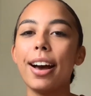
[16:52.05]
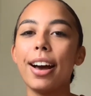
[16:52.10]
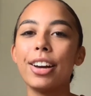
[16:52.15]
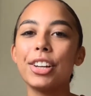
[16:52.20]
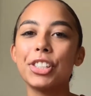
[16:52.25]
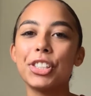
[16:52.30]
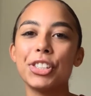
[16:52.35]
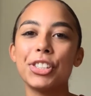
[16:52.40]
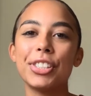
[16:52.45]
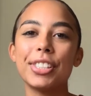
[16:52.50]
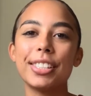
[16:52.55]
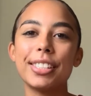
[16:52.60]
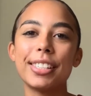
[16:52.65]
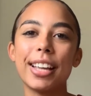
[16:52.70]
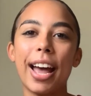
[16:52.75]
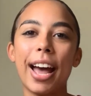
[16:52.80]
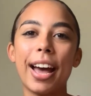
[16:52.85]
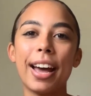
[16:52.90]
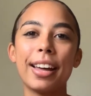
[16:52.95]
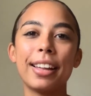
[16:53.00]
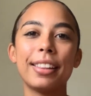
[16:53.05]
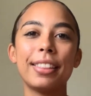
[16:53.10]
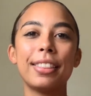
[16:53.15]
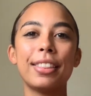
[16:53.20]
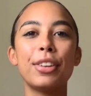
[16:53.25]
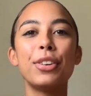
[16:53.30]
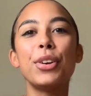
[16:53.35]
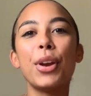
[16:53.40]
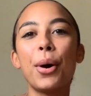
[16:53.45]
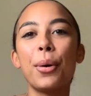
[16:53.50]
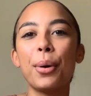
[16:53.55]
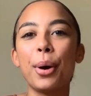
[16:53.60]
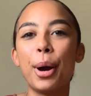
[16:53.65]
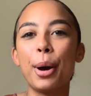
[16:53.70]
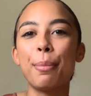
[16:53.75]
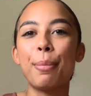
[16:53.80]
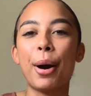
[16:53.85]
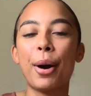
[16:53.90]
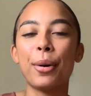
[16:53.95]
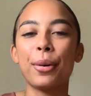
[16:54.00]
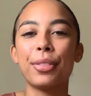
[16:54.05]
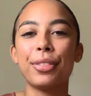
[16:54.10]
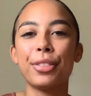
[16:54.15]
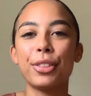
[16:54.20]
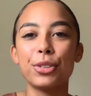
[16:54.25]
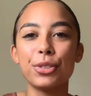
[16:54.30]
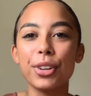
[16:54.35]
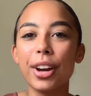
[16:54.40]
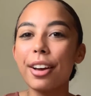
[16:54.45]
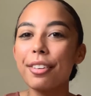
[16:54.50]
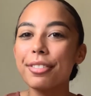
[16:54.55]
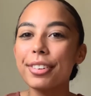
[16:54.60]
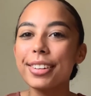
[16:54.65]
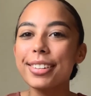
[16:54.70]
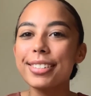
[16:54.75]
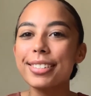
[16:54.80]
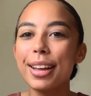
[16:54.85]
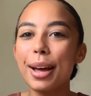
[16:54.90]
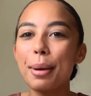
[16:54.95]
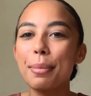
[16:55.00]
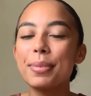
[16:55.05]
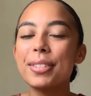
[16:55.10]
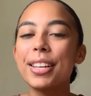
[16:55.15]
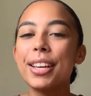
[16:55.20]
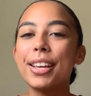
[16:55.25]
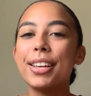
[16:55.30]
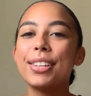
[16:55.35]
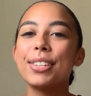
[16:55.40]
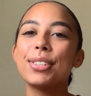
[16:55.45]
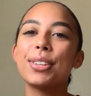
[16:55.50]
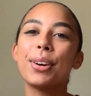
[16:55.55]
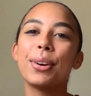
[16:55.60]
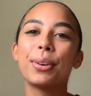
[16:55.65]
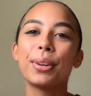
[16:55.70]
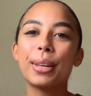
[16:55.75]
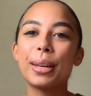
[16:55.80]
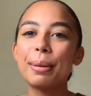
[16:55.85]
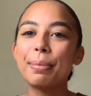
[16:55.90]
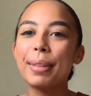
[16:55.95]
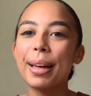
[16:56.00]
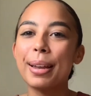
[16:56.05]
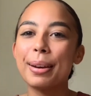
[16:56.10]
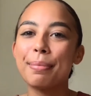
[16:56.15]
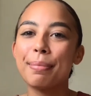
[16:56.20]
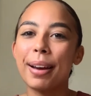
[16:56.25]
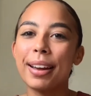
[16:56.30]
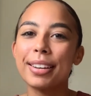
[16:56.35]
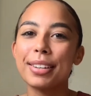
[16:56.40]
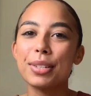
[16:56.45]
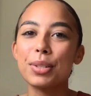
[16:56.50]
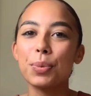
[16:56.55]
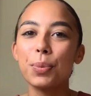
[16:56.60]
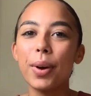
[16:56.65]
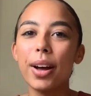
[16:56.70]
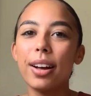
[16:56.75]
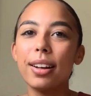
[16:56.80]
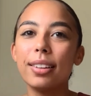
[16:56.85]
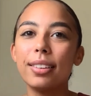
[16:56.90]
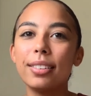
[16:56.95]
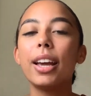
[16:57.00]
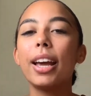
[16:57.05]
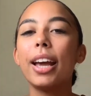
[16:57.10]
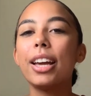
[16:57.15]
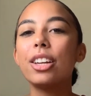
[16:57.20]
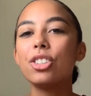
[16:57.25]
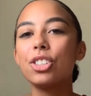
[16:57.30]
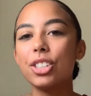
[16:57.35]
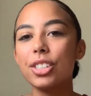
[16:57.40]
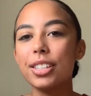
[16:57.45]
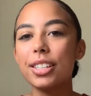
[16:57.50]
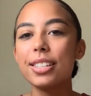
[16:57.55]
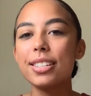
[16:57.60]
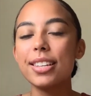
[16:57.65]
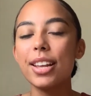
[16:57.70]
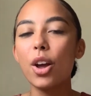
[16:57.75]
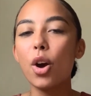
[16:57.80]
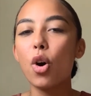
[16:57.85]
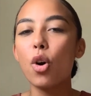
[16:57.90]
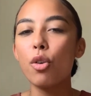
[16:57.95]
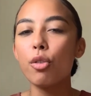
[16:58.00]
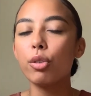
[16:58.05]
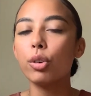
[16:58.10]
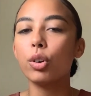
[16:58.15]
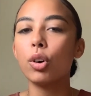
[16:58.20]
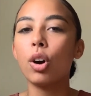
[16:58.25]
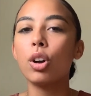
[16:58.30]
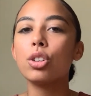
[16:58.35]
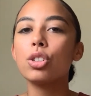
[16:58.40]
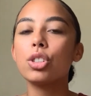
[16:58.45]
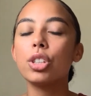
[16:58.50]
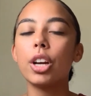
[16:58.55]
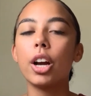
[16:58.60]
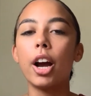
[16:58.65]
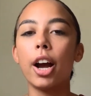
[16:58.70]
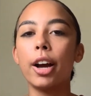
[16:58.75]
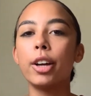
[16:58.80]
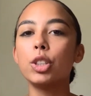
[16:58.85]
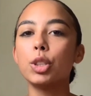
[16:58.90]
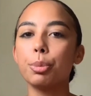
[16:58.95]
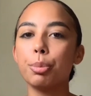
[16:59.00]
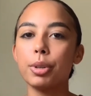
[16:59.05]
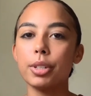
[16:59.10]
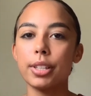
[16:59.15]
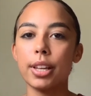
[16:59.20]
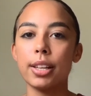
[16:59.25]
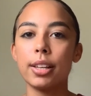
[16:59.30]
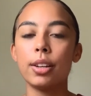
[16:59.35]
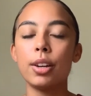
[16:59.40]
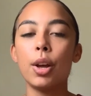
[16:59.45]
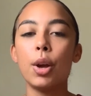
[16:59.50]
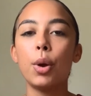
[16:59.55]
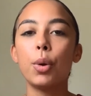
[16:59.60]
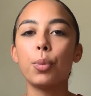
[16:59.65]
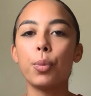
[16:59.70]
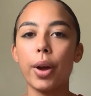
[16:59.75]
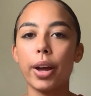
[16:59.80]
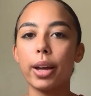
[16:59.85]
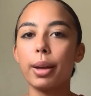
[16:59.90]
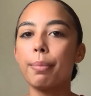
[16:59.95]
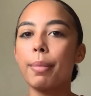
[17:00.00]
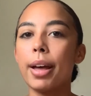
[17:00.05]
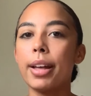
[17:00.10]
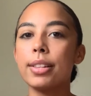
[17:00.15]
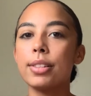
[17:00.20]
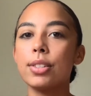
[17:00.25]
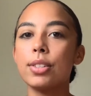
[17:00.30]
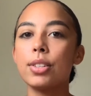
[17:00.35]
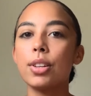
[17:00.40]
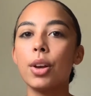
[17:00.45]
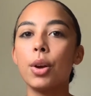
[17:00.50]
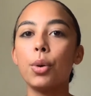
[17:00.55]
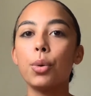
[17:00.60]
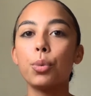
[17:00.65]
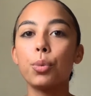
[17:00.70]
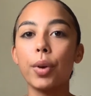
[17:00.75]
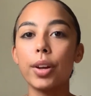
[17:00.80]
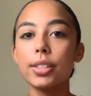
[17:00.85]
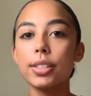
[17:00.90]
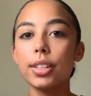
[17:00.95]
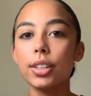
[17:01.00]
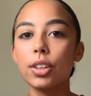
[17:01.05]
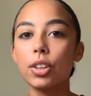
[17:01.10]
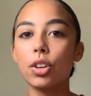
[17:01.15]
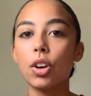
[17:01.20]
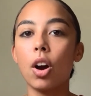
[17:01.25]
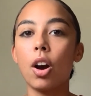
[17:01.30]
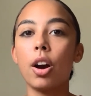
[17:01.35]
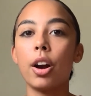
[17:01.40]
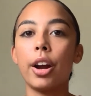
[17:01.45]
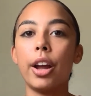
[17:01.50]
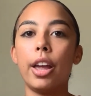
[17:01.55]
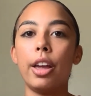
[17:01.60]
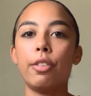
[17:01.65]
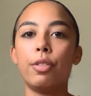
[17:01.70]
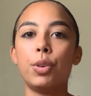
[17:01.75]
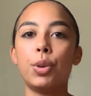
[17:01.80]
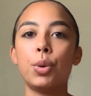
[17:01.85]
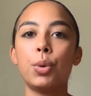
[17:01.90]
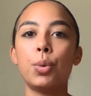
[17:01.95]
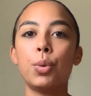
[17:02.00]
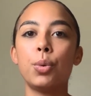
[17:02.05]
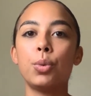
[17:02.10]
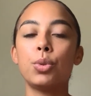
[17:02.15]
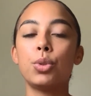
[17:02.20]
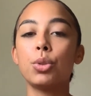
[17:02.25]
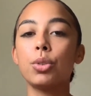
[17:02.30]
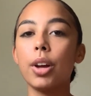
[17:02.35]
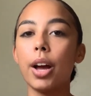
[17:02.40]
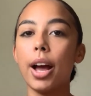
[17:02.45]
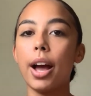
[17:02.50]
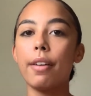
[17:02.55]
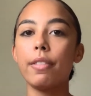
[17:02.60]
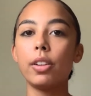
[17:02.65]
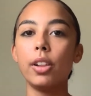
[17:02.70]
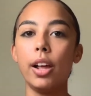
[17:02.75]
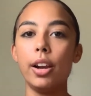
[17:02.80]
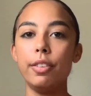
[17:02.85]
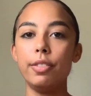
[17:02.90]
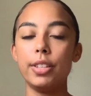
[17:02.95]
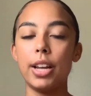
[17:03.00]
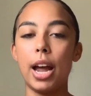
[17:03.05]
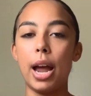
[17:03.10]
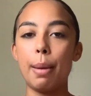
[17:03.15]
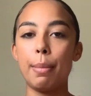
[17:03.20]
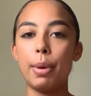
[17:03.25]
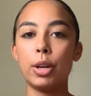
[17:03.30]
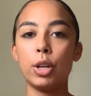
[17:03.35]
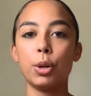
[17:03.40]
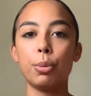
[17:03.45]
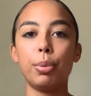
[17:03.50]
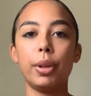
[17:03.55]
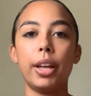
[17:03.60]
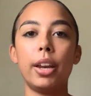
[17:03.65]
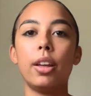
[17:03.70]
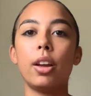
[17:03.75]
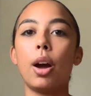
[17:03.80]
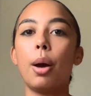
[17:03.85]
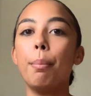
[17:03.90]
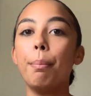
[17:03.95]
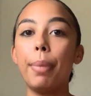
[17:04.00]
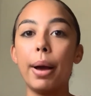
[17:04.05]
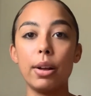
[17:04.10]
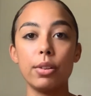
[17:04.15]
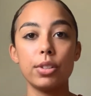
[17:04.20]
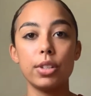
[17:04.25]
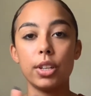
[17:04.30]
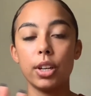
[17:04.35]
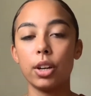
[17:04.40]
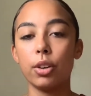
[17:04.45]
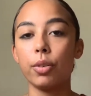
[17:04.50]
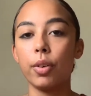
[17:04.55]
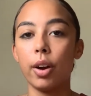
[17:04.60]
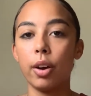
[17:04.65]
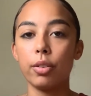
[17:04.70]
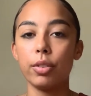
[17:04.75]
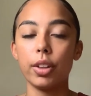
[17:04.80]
She just had the note about the traffic stops, so keep that in mind as well. And she did say overall, she 100% recommends renting a car if you do not have a lot of time and you're planning on bouncing around the